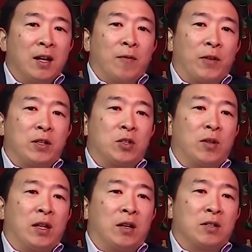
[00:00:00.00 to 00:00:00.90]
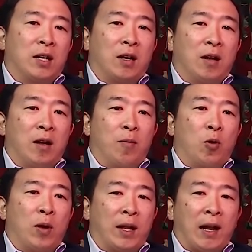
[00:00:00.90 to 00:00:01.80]
and so then there's like a, a mo-
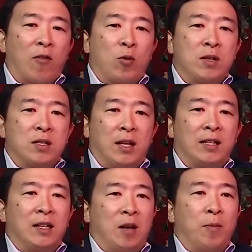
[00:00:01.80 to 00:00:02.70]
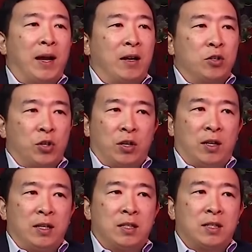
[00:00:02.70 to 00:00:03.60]
like I've always liked and admired
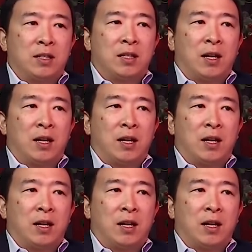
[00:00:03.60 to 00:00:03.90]
journalists,